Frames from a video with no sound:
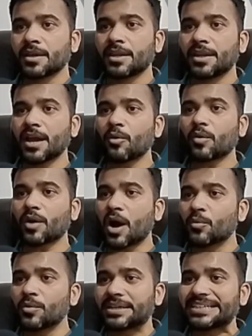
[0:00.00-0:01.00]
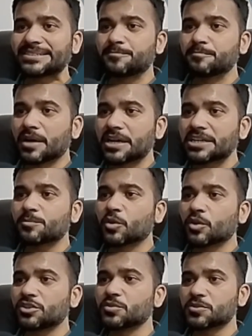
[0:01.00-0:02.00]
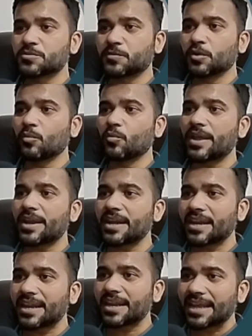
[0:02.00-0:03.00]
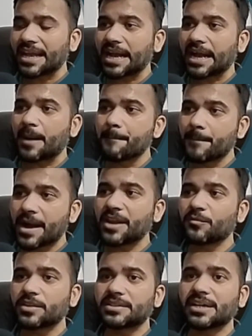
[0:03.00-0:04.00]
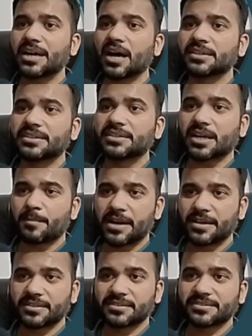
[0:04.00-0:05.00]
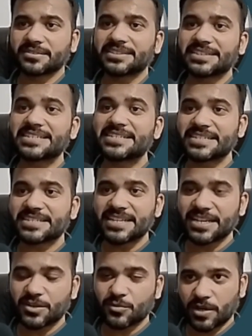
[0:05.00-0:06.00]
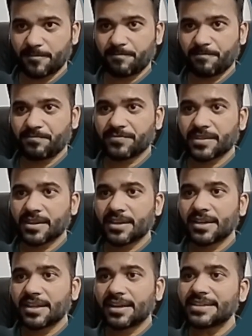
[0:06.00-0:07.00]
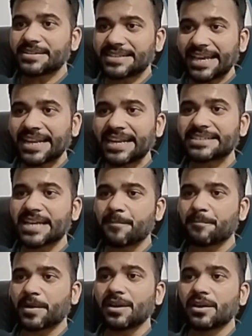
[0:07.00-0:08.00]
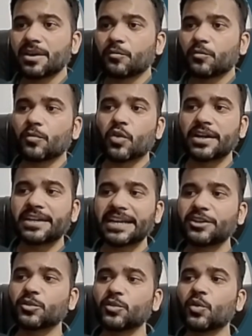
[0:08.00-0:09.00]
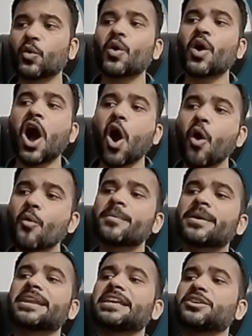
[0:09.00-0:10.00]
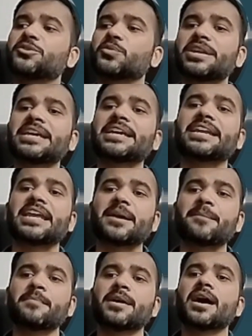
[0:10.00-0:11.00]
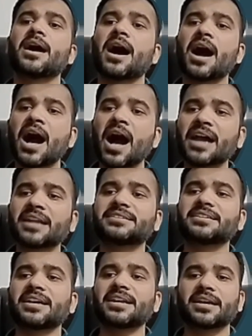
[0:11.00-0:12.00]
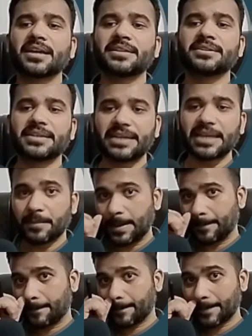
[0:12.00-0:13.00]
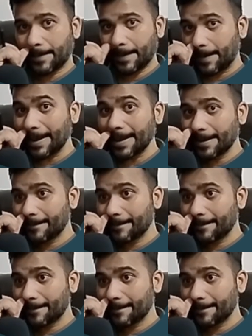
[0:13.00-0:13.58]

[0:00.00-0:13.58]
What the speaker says: Now count is much more useful when combined with the other commands such as distinct one. Let's take an example. We wanted to know how many unique names are there in the table. Okay.